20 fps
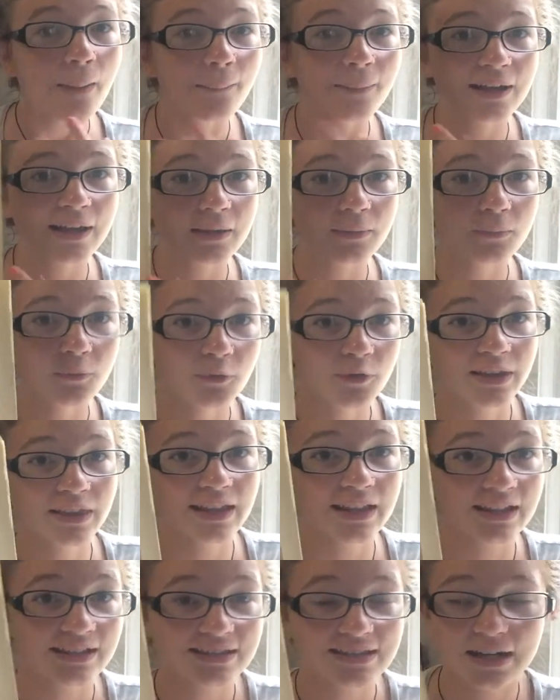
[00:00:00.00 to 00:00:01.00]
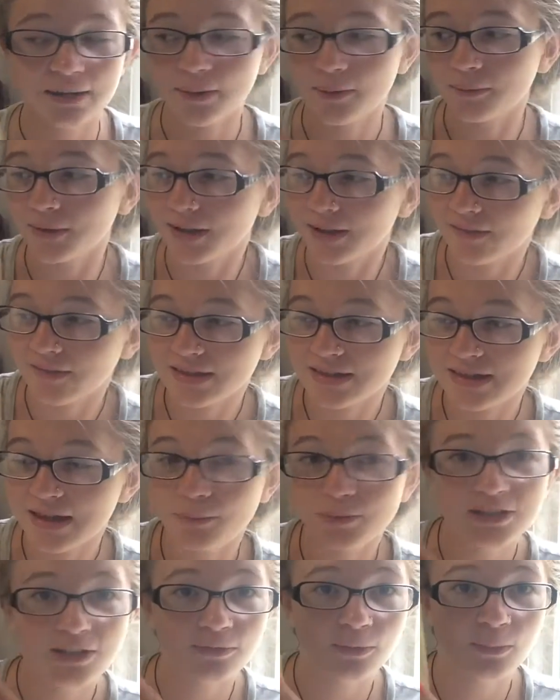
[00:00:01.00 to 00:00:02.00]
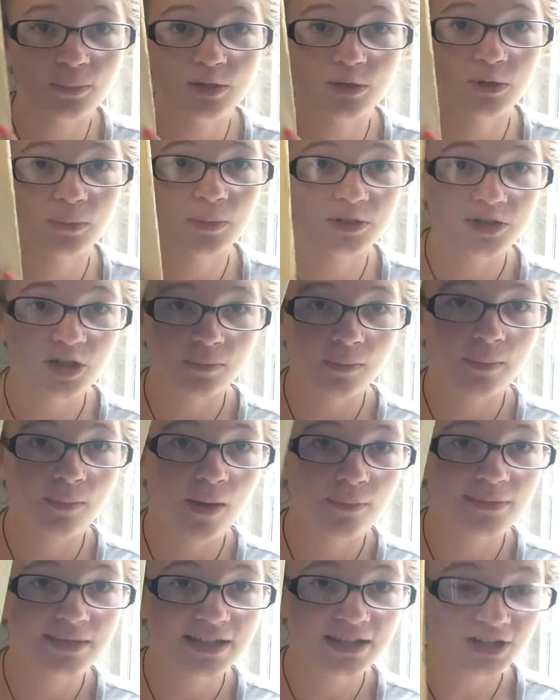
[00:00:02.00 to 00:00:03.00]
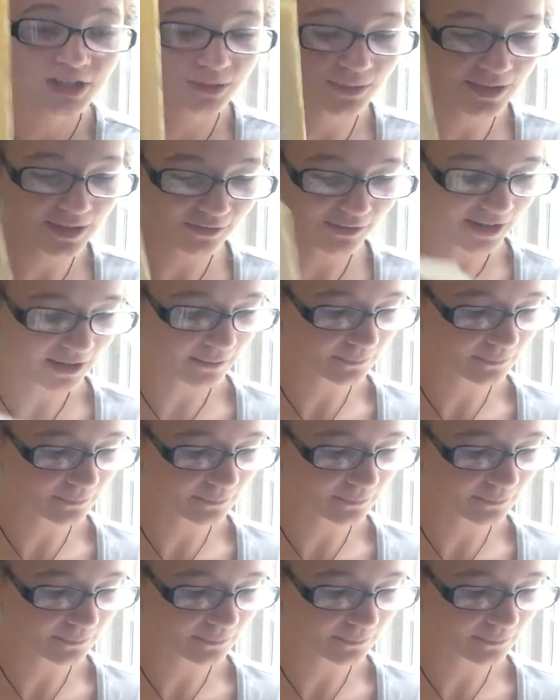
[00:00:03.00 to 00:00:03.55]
but I am really excited about reading this, and we'll definitely be doing a book talk. My mom is actually reading it right